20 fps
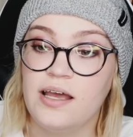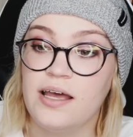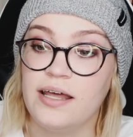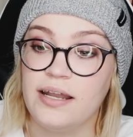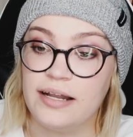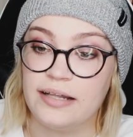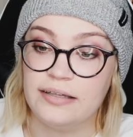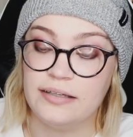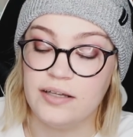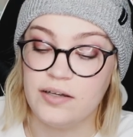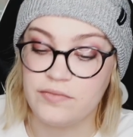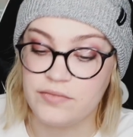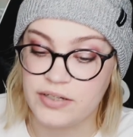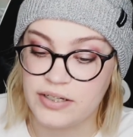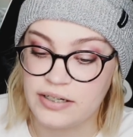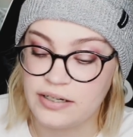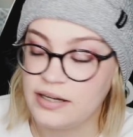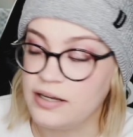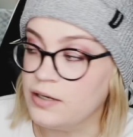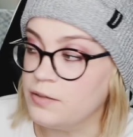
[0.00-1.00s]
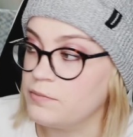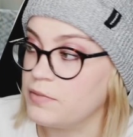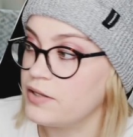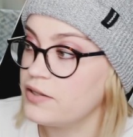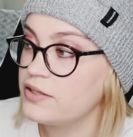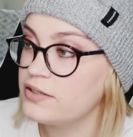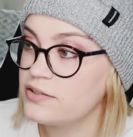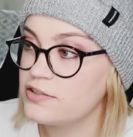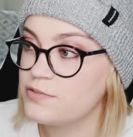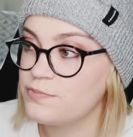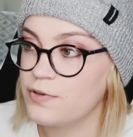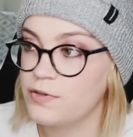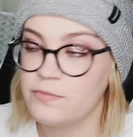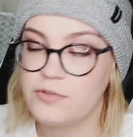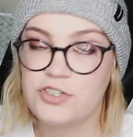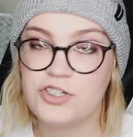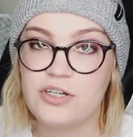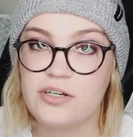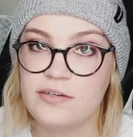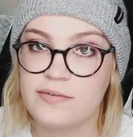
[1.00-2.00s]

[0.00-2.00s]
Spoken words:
And I loved it. But I think that's pretty much it.